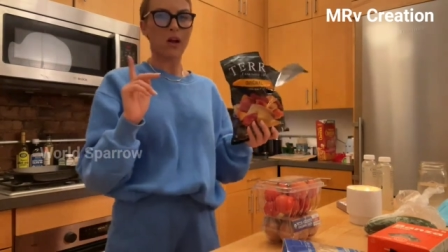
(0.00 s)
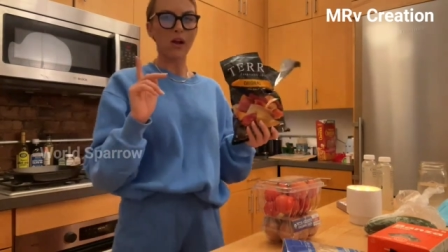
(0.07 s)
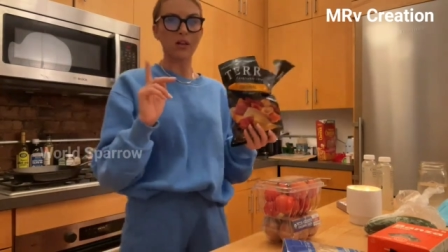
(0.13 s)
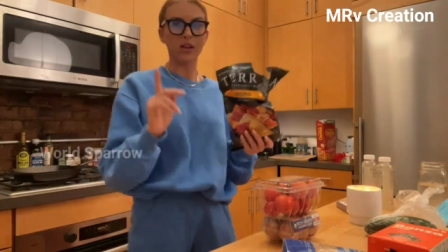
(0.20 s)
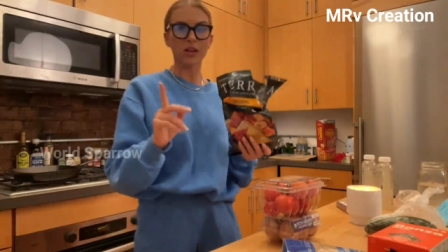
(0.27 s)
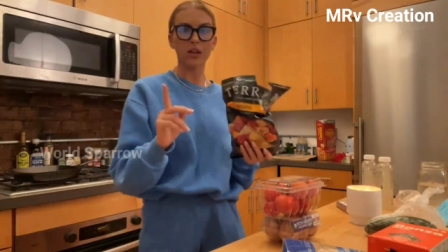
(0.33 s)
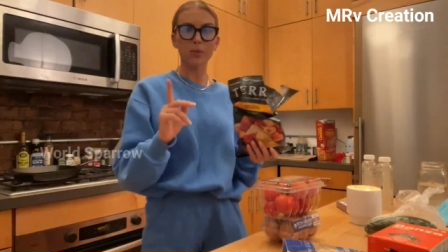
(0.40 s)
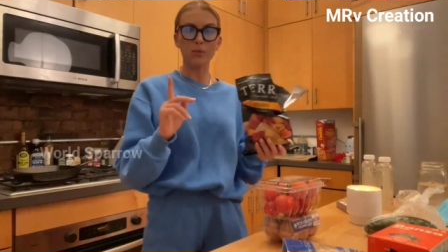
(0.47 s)

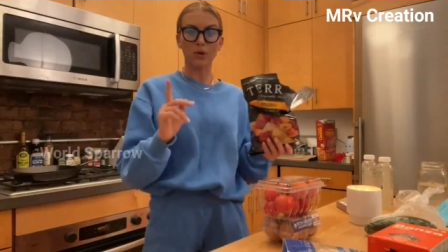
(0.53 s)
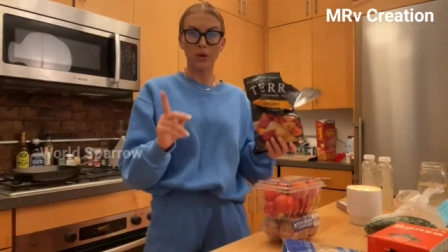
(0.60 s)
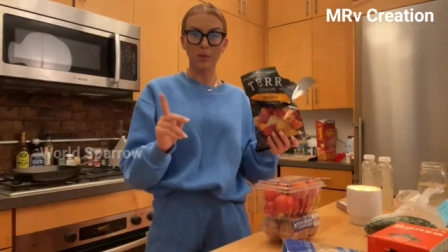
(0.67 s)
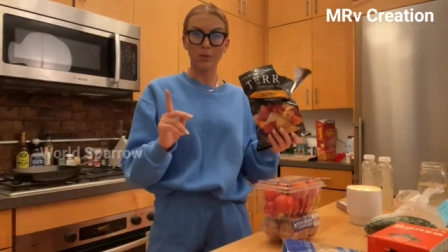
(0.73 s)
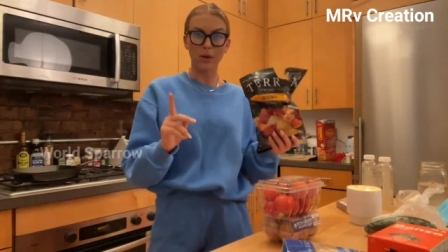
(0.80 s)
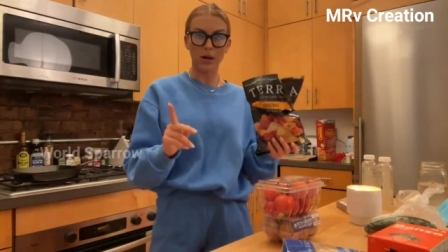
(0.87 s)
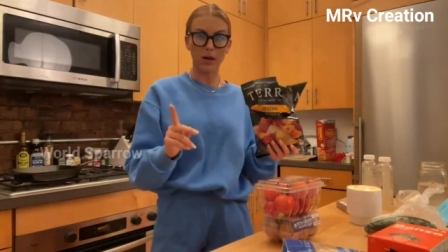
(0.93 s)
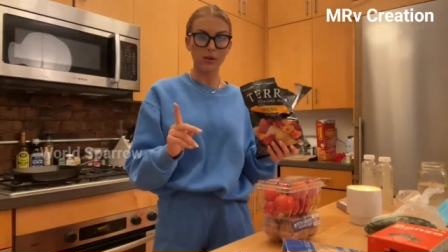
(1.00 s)
I think an
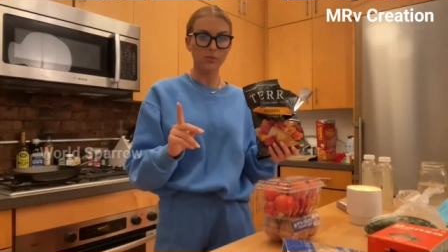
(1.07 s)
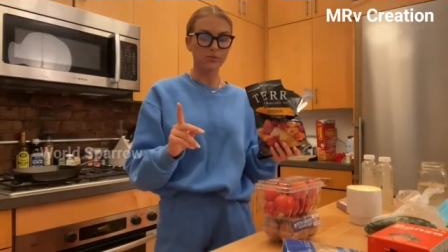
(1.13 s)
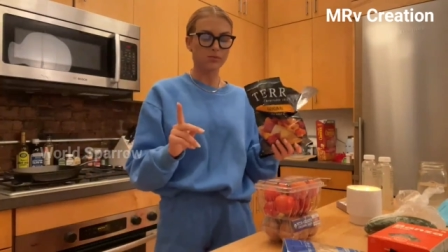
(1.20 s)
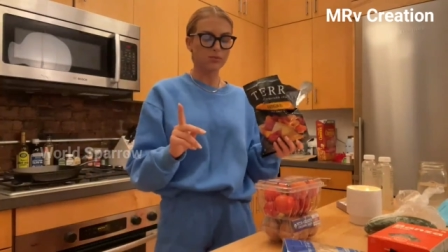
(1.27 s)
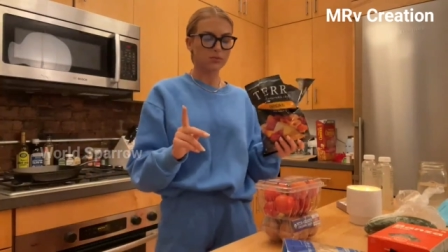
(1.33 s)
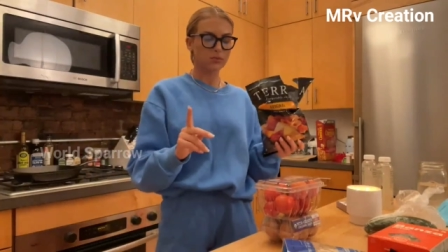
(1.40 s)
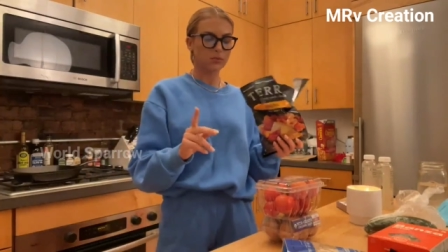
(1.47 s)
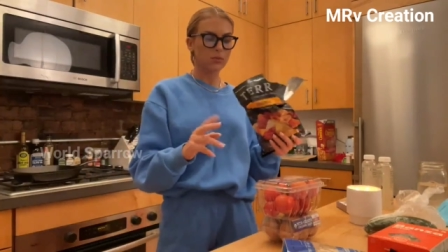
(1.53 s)
important part
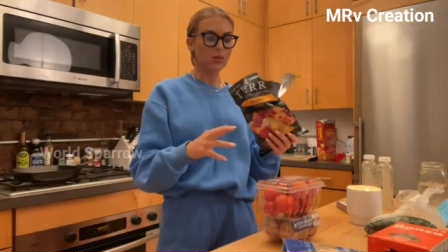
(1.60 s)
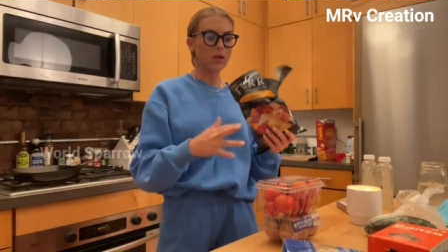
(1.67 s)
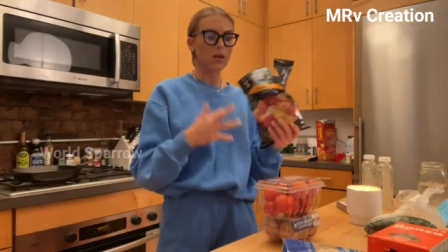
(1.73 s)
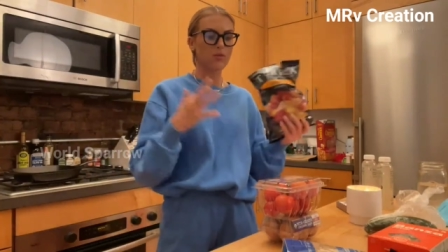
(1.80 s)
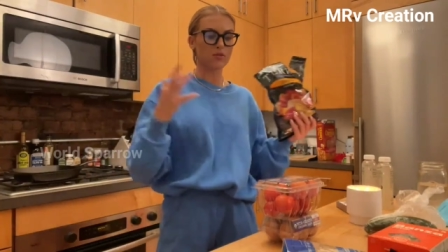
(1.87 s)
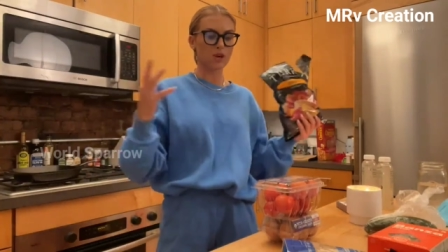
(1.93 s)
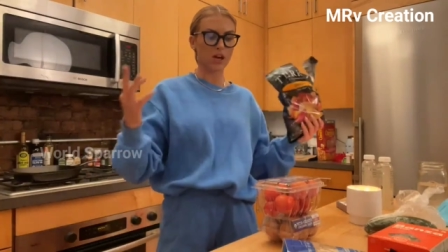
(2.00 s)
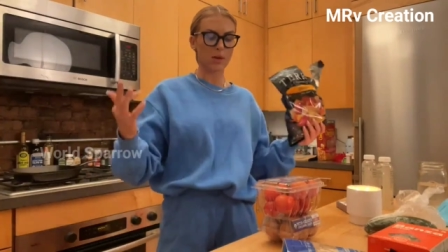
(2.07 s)

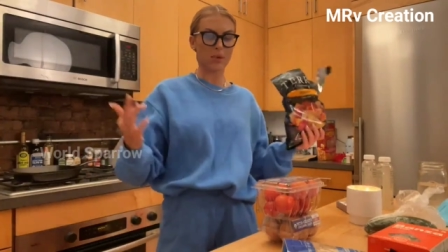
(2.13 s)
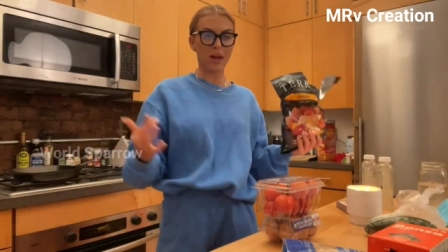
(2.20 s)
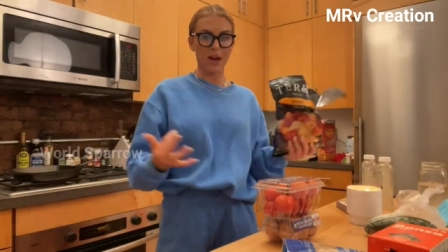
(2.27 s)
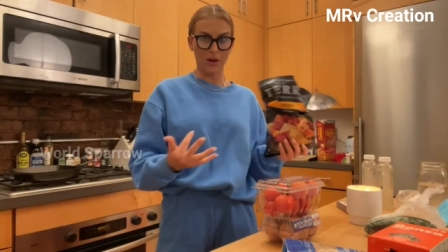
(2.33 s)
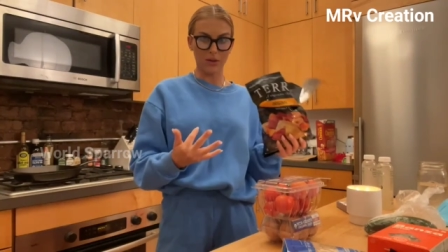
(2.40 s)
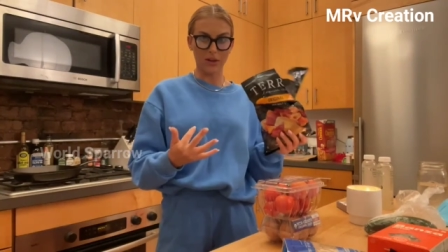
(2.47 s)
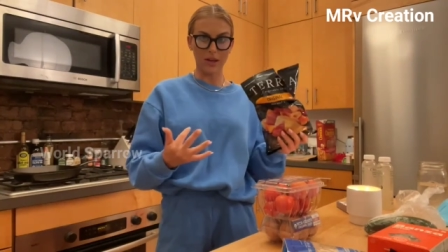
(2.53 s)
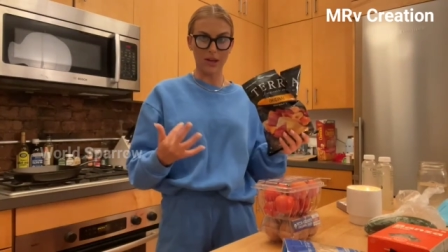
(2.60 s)
of trying to be
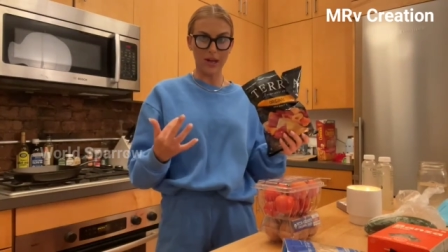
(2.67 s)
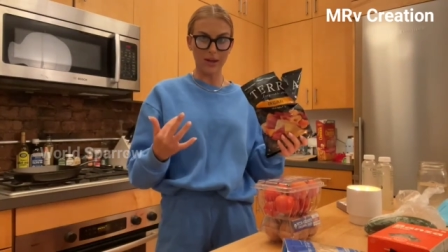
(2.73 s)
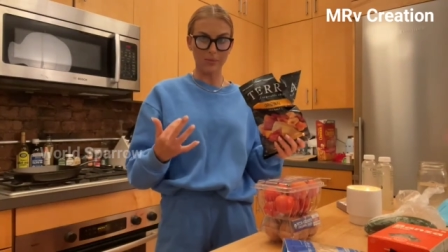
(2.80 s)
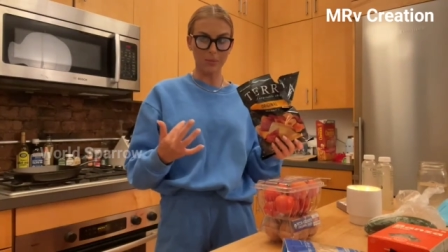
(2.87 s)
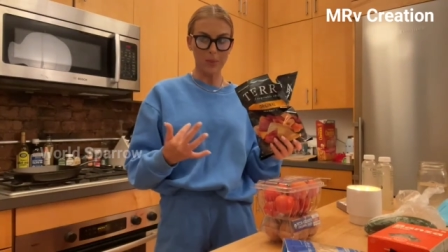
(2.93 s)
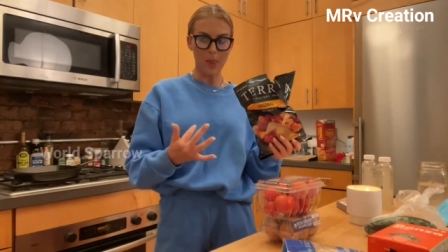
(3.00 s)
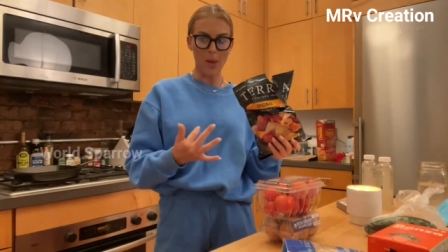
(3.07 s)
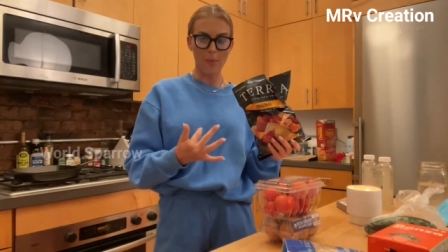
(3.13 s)
healthy
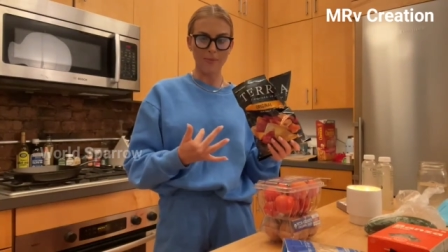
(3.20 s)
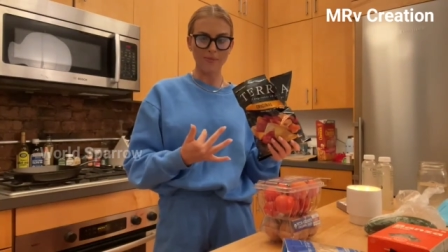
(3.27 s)
again,